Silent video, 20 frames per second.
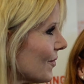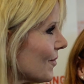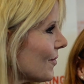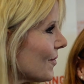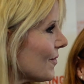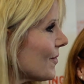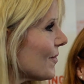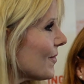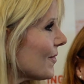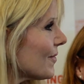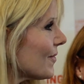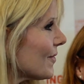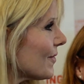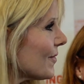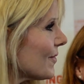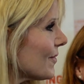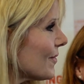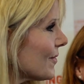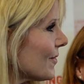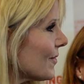
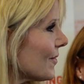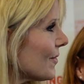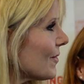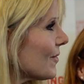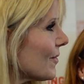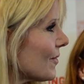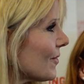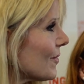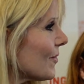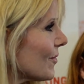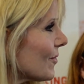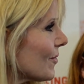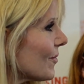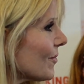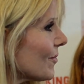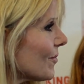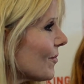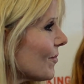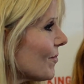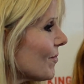
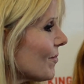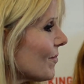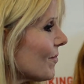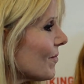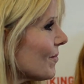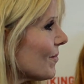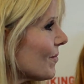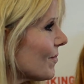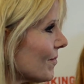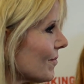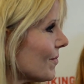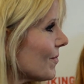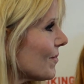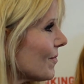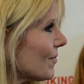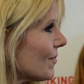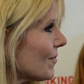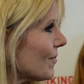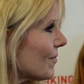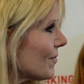
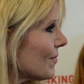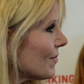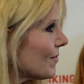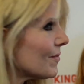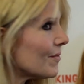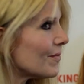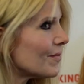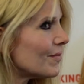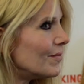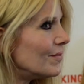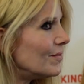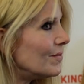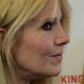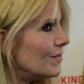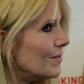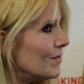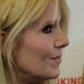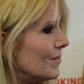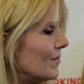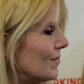
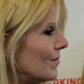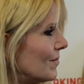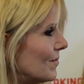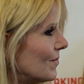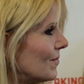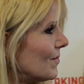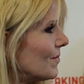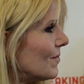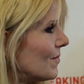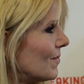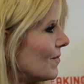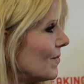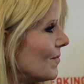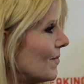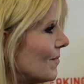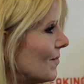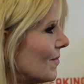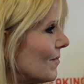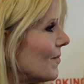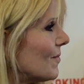
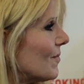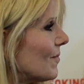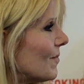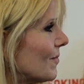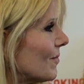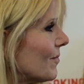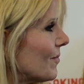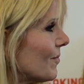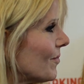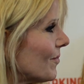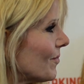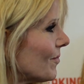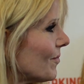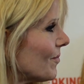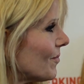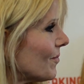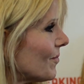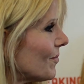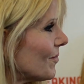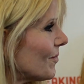
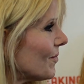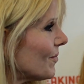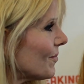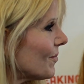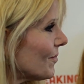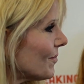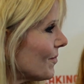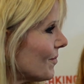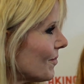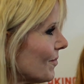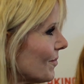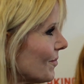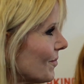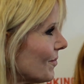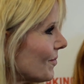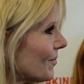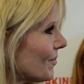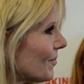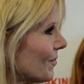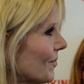
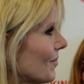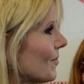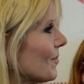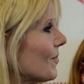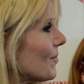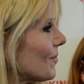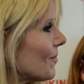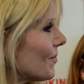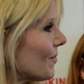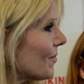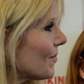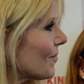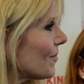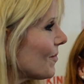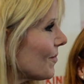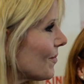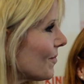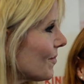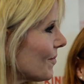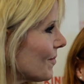This person isn't speaking.